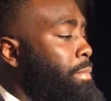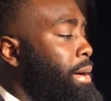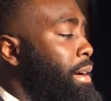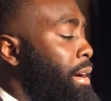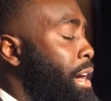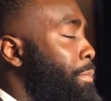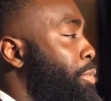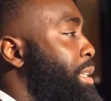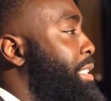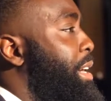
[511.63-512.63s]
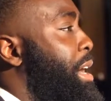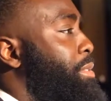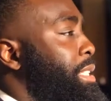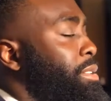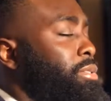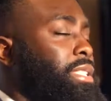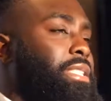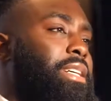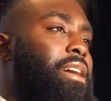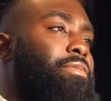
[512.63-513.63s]
but a couple of weeks later, I was at a
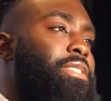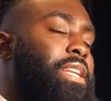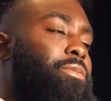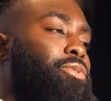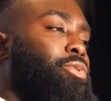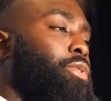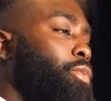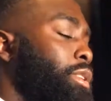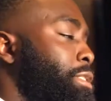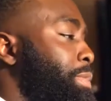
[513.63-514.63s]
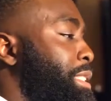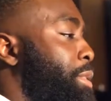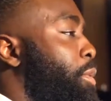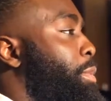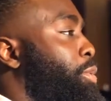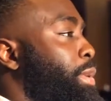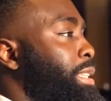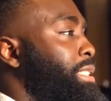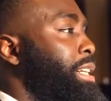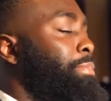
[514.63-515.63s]
Christian conference, and they was doing the worship, and somewhere
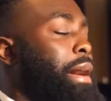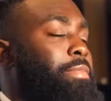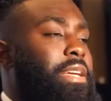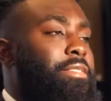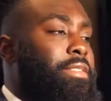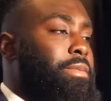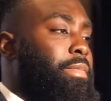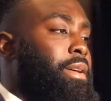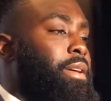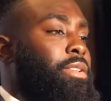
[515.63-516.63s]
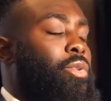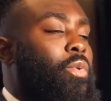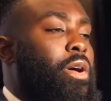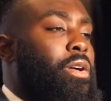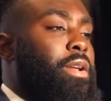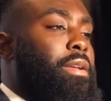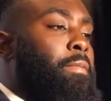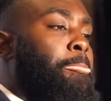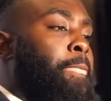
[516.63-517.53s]
between John Piper giving them the word and